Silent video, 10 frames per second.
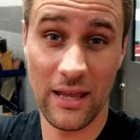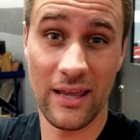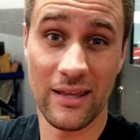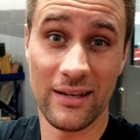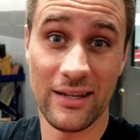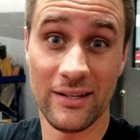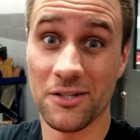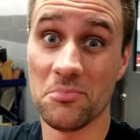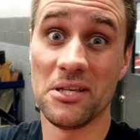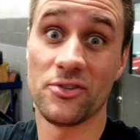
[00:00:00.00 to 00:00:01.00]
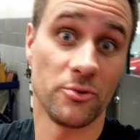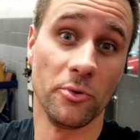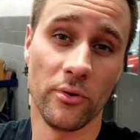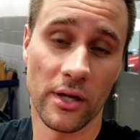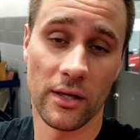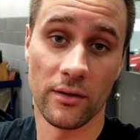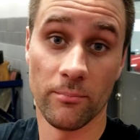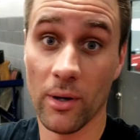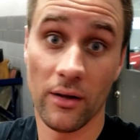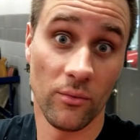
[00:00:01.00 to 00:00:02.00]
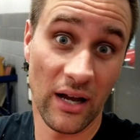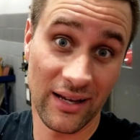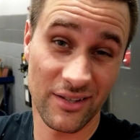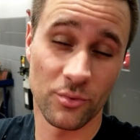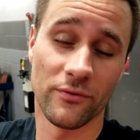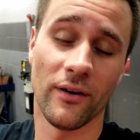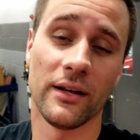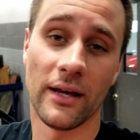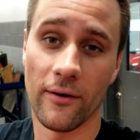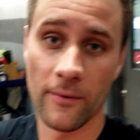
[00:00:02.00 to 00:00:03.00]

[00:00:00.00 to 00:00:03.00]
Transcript: and it to be smooth again, but I guess we'll find out.